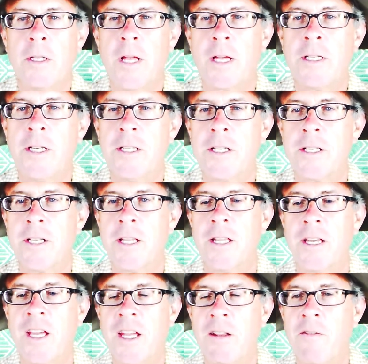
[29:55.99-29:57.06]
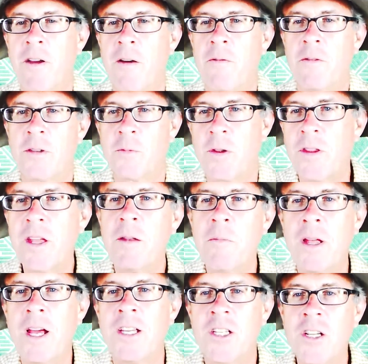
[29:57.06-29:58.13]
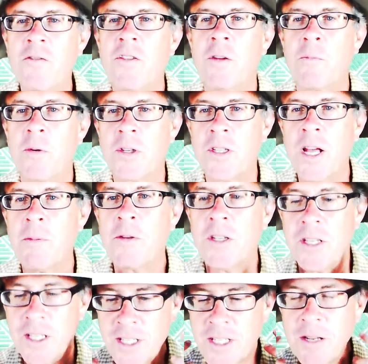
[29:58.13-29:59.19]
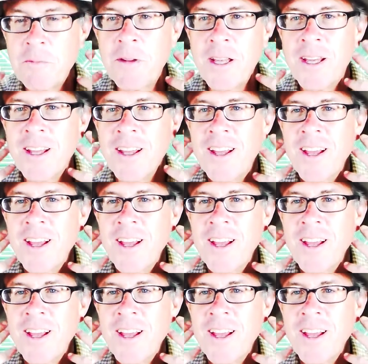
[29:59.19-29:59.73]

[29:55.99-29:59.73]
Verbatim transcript: In fact, Jesus said the kingdom of heaven is within me. A shift in perception is something